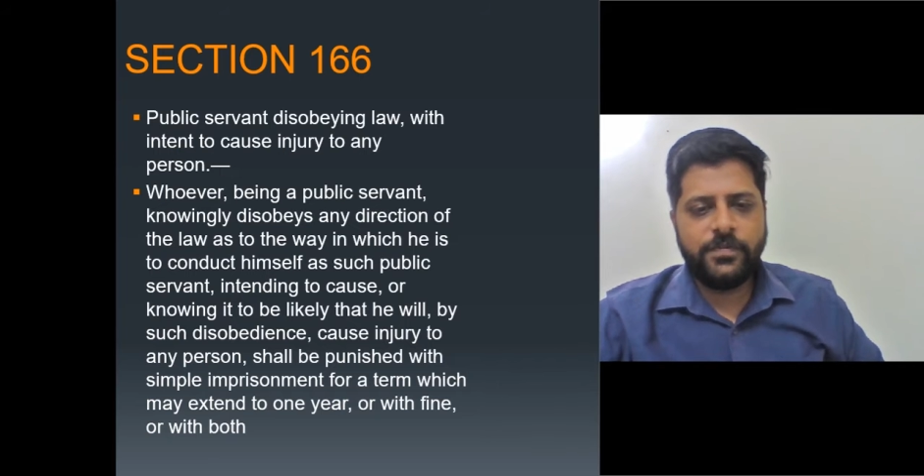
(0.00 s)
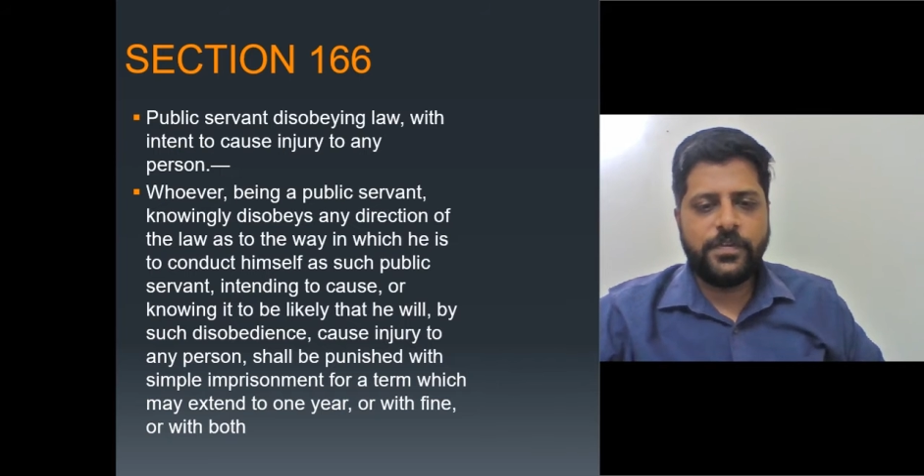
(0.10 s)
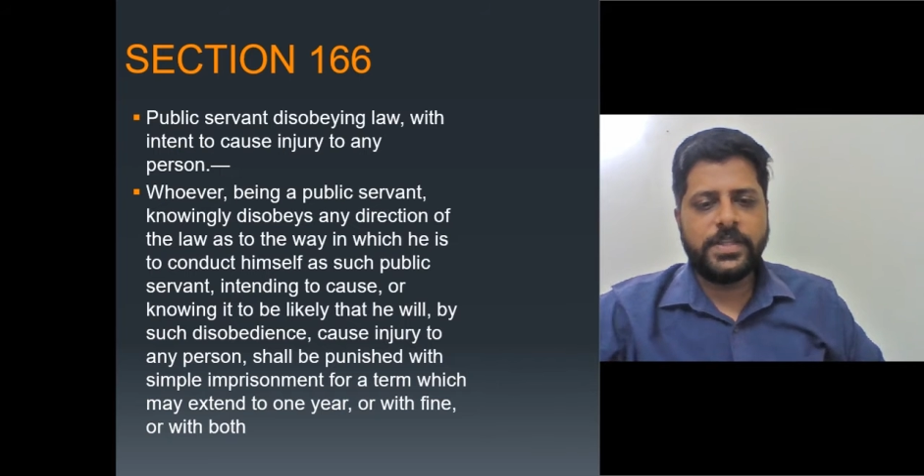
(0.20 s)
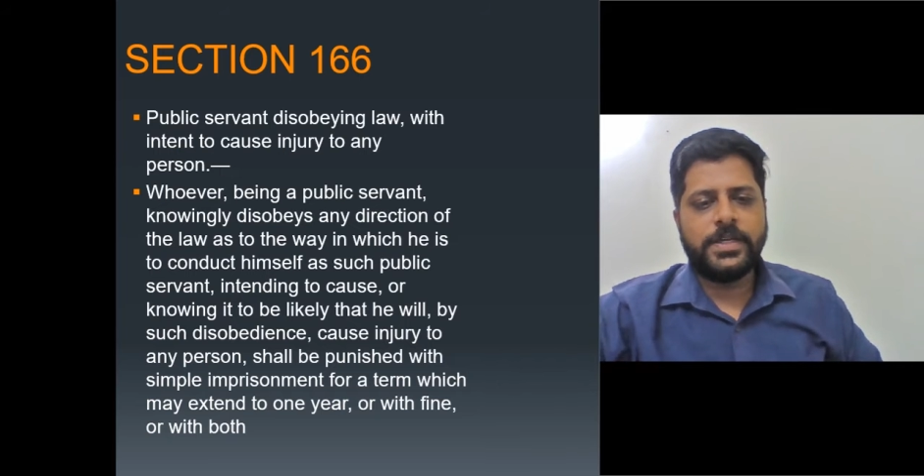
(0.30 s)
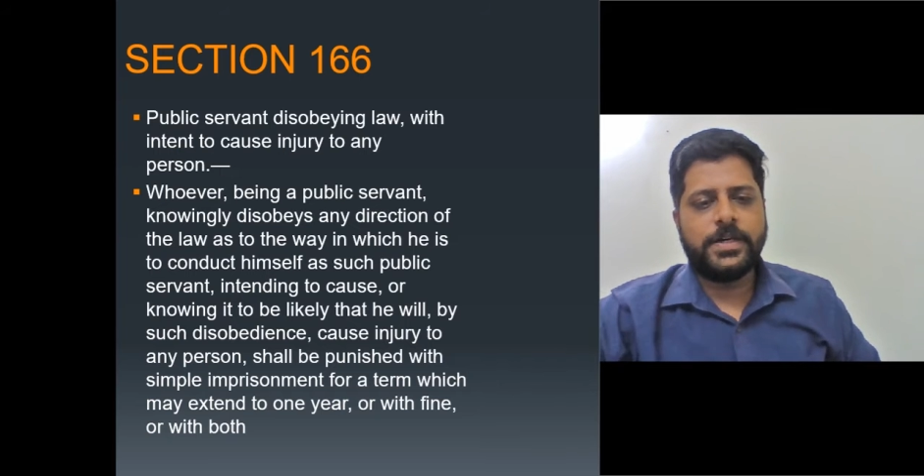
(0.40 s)

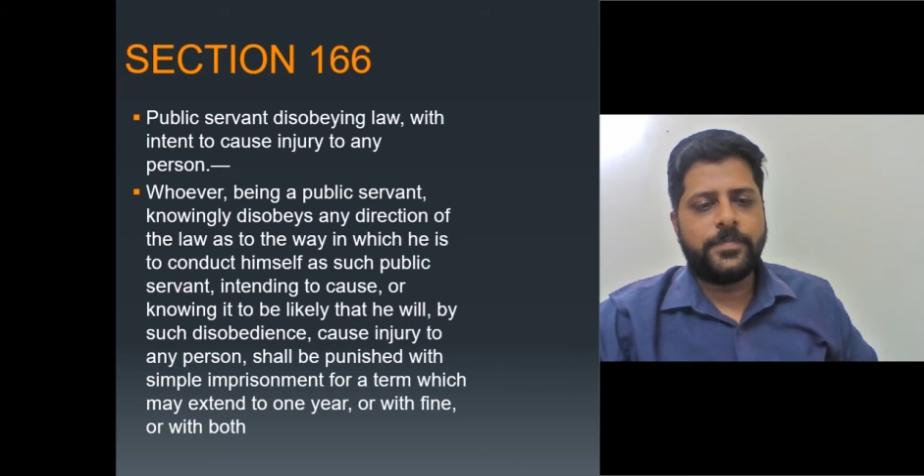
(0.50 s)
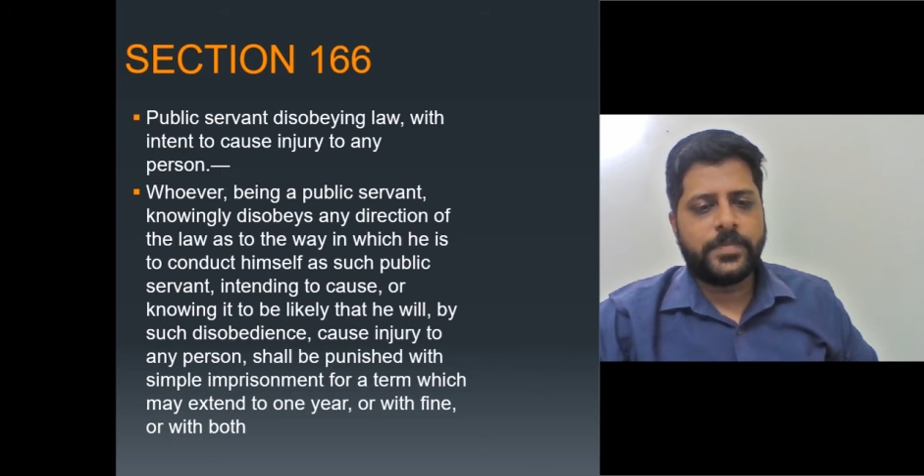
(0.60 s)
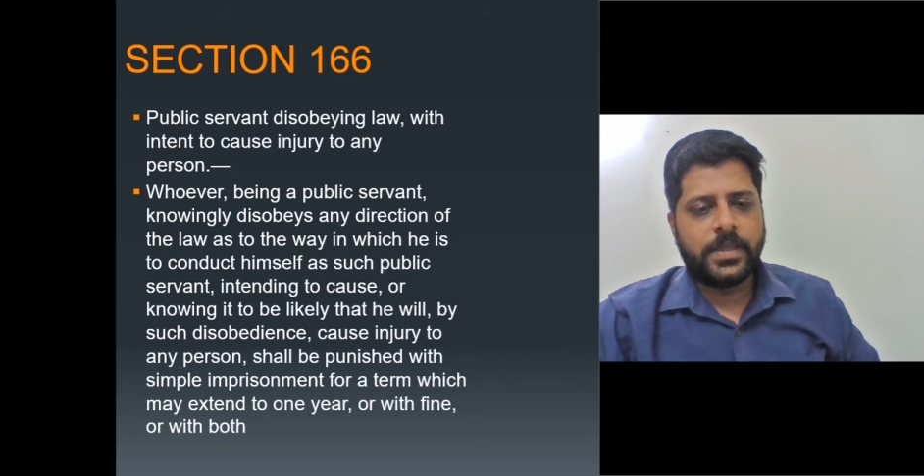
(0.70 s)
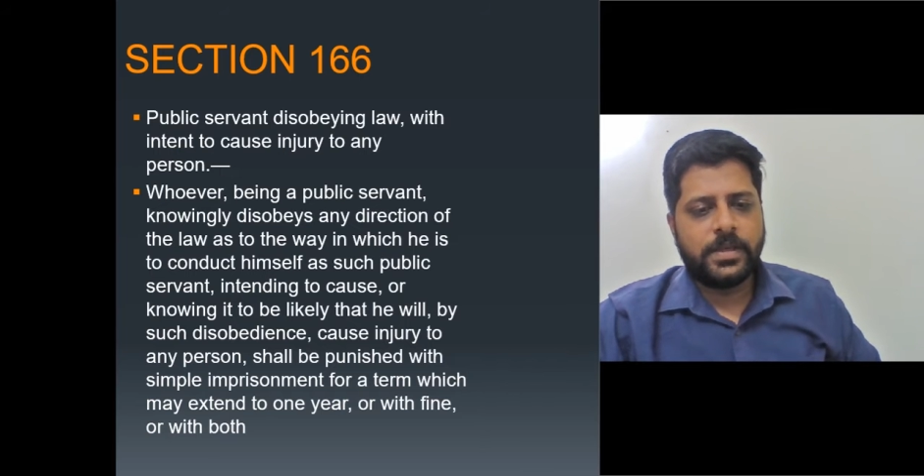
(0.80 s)
further,